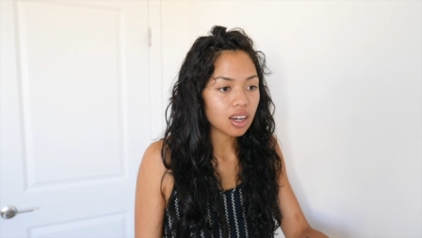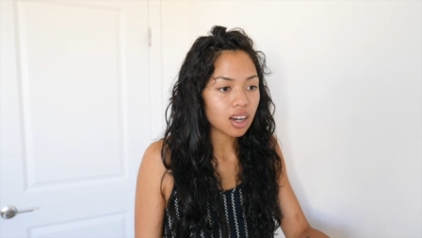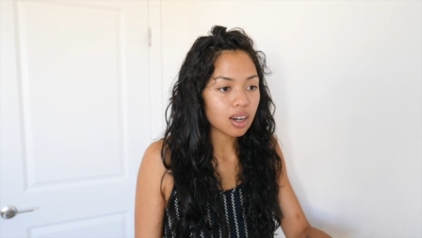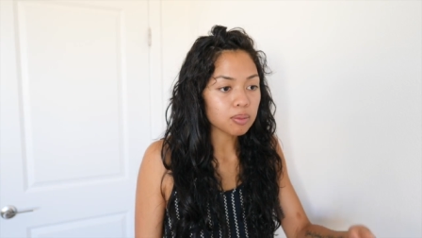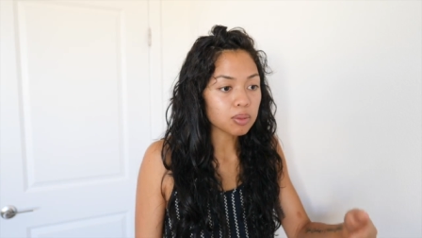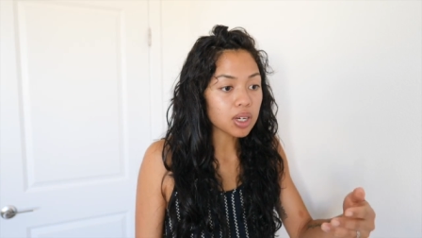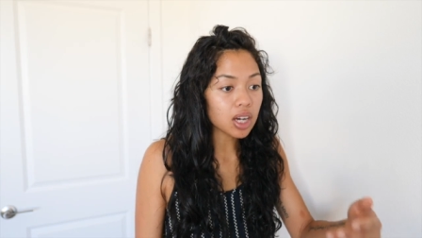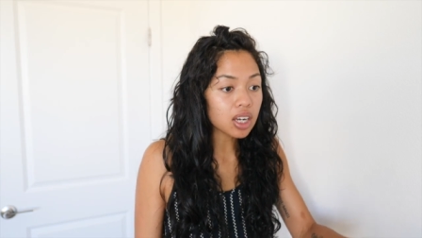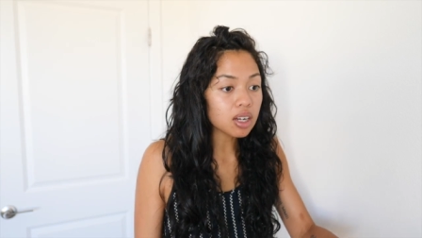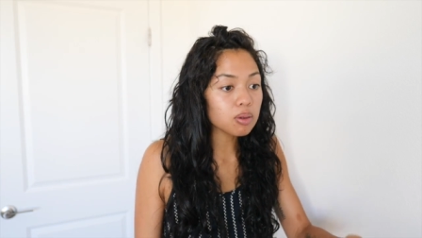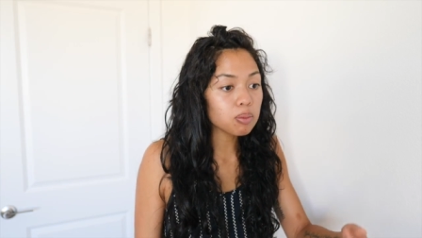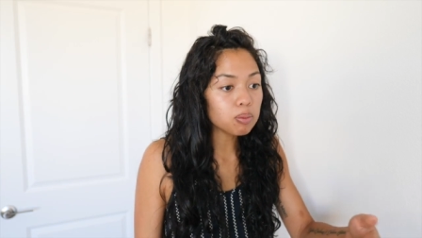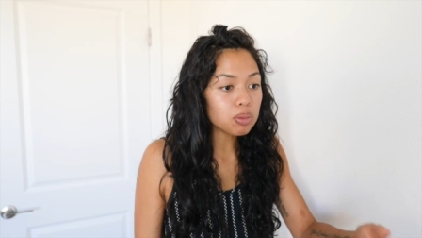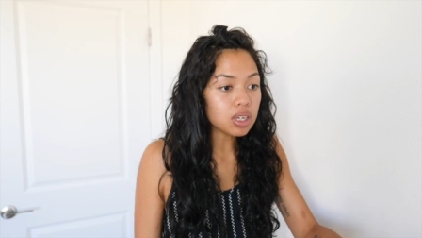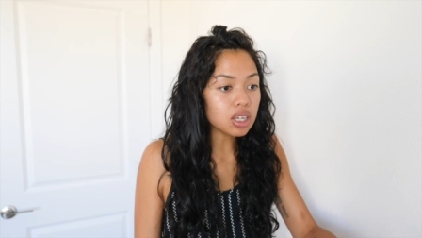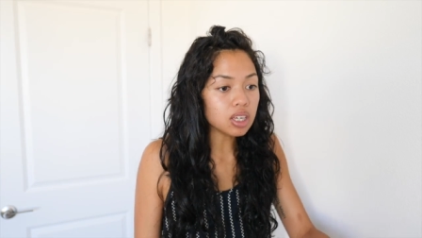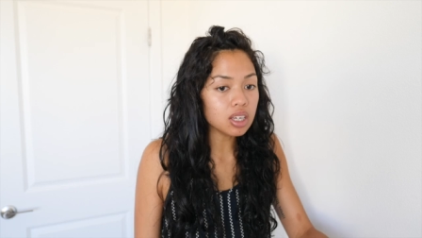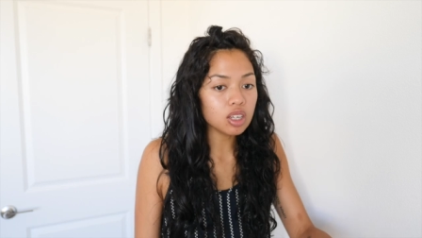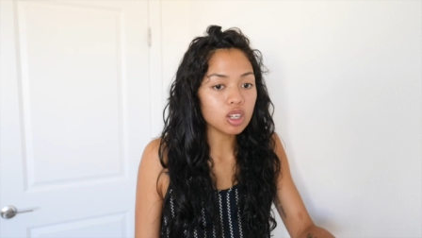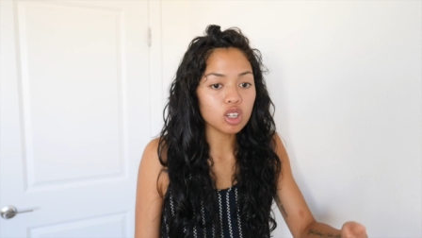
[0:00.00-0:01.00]
I'm gonna
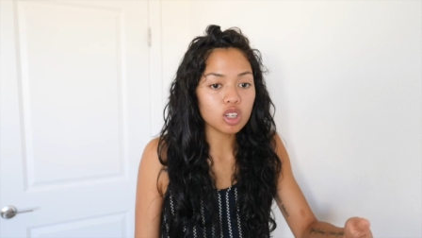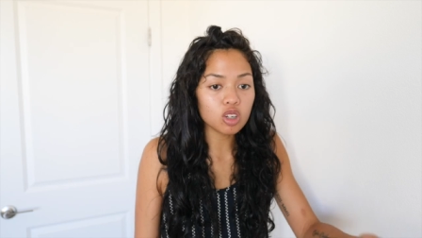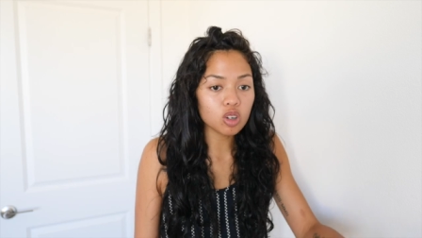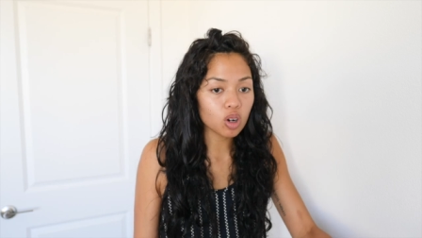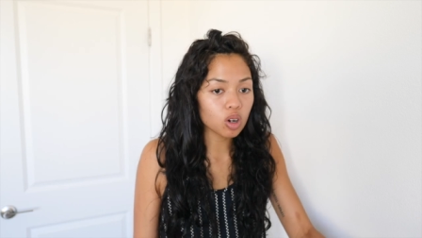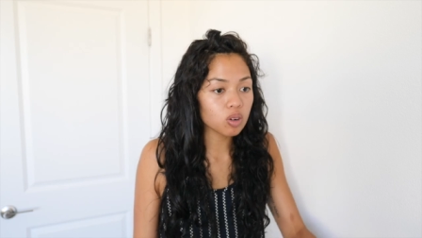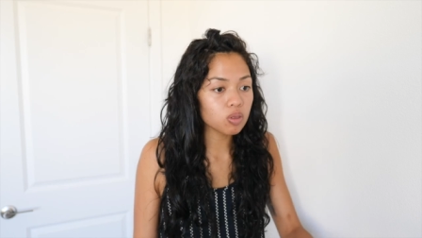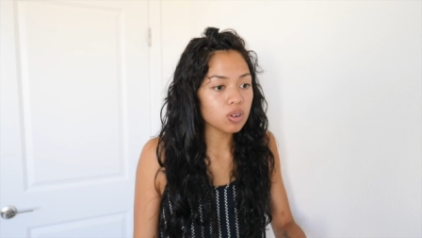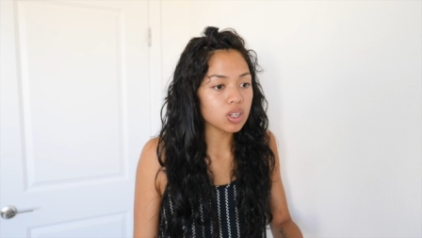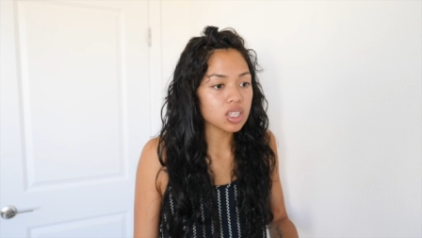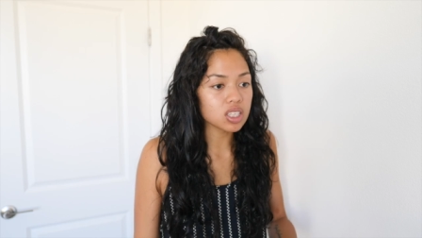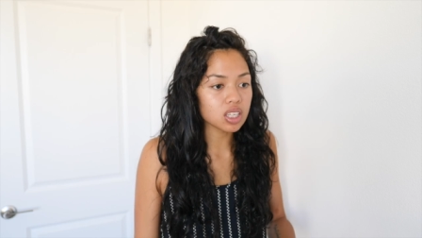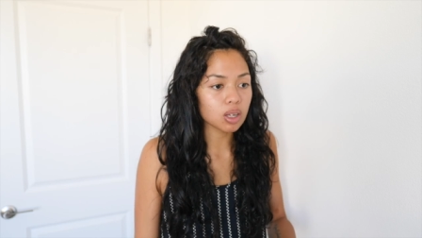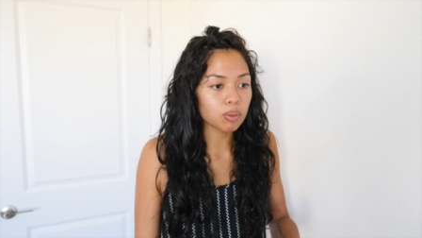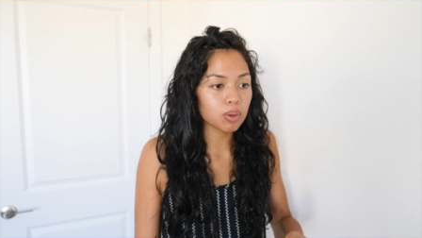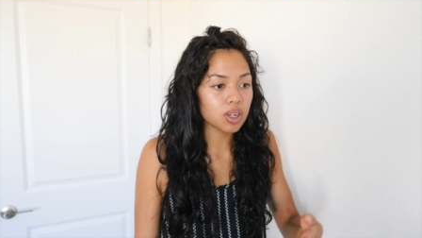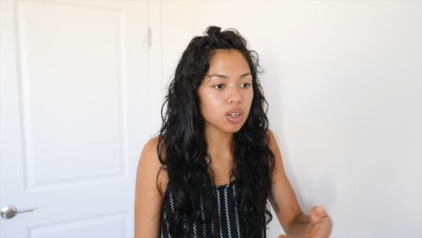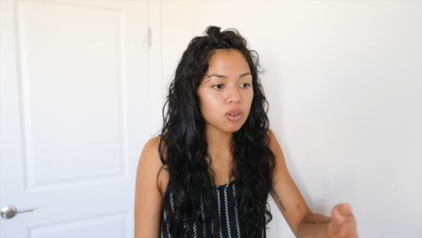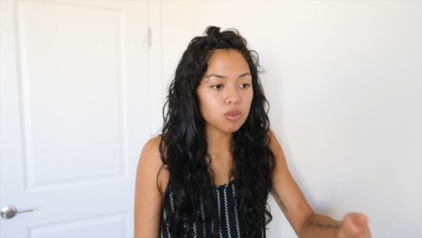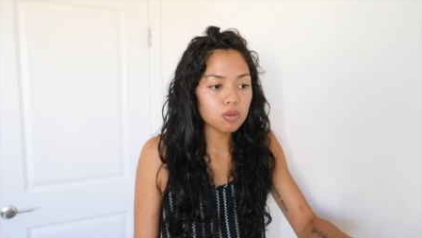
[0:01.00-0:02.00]
be nervous,
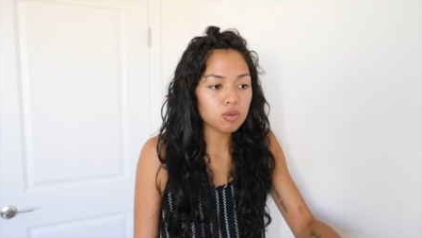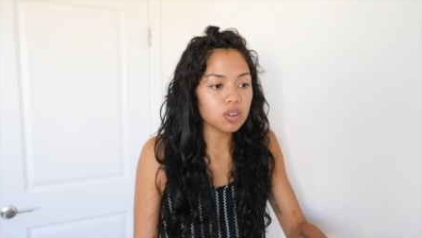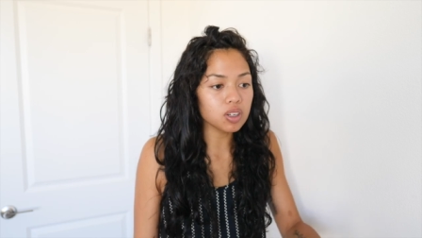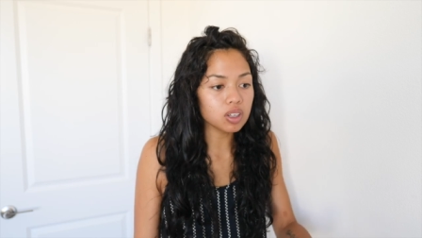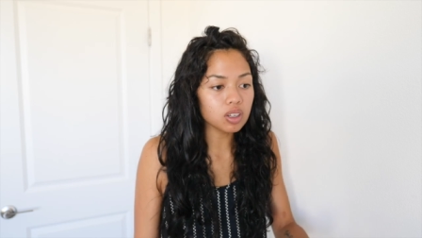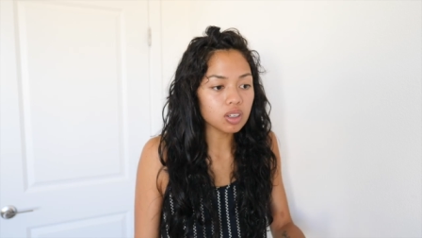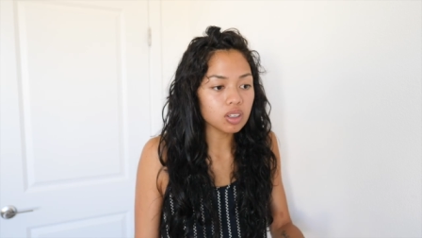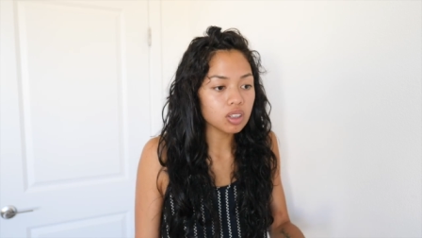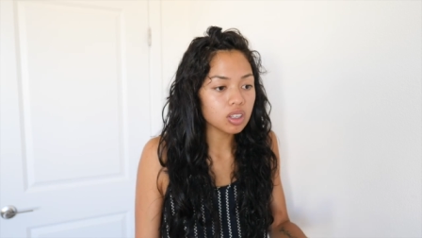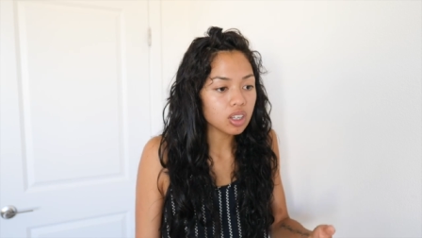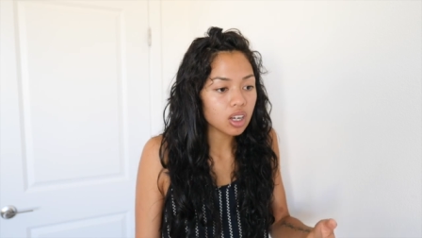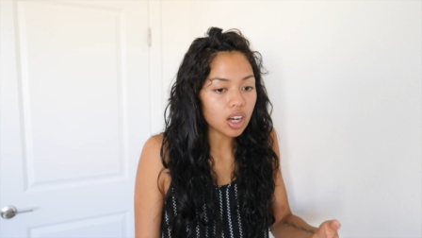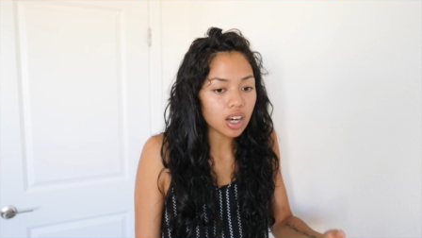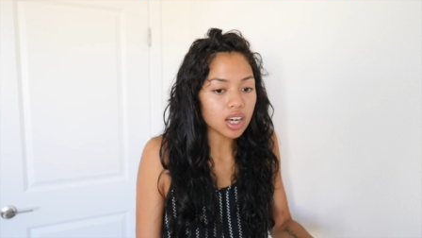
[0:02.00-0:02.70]
I'm gonna feel